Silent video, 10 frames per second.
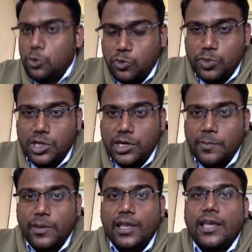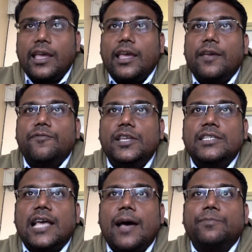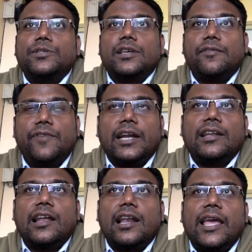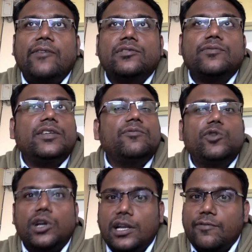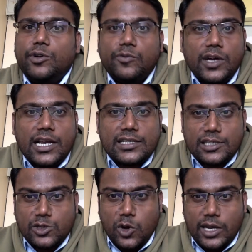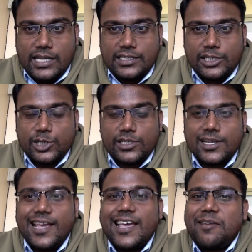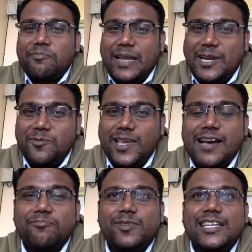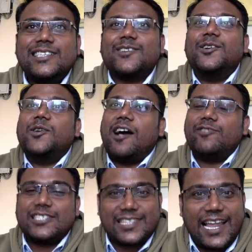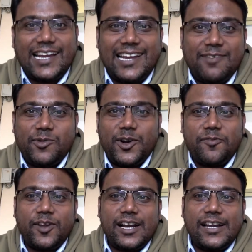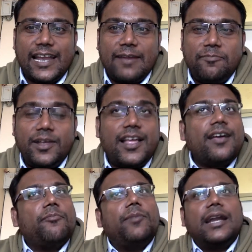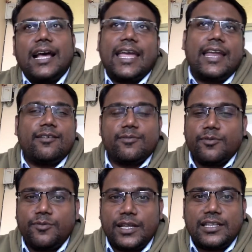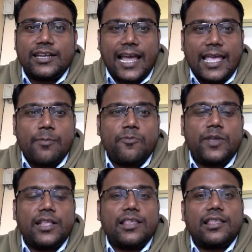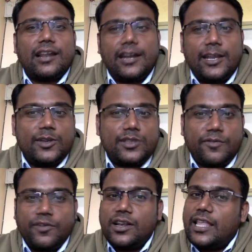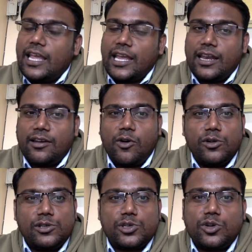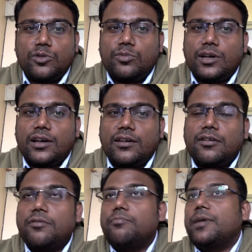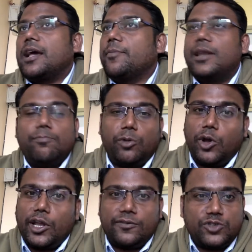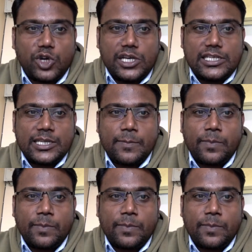Uber. If these apps affect our lives, we would love to work at such organizations. B2B companies are going to have a slightly more difficult time, but again, with time, with continuous effort, they can also become an employer of choice.